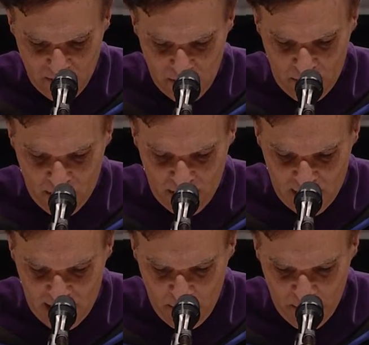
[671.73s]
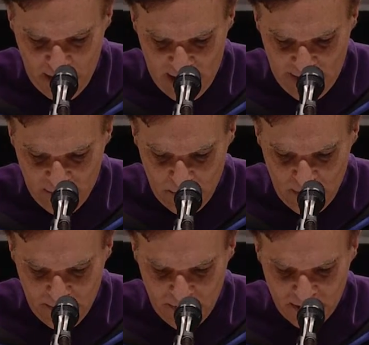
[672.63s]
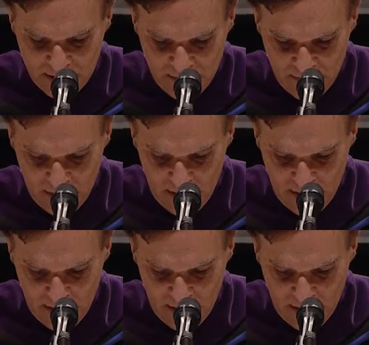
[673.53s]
or that I would have the privilege of